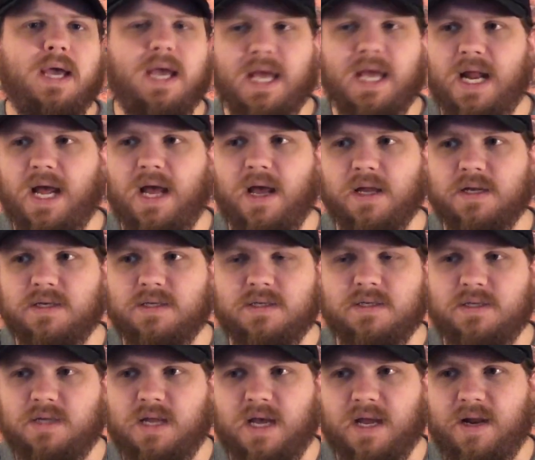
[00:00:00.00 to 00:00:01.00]
And I
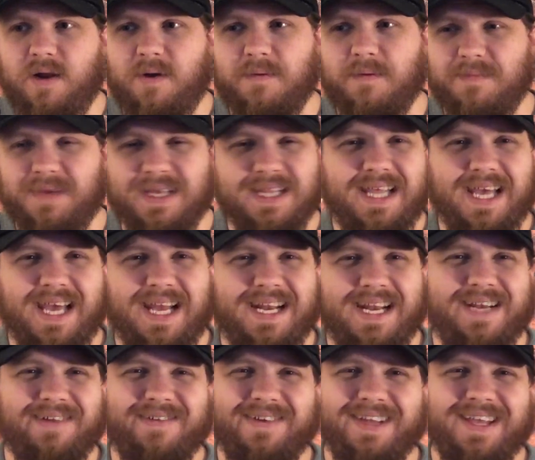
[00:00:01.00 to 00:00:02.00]
don't mean
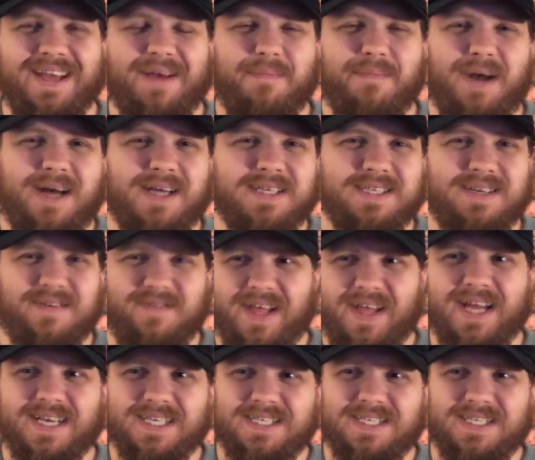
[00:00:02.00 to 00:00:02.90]
that in really a positive light.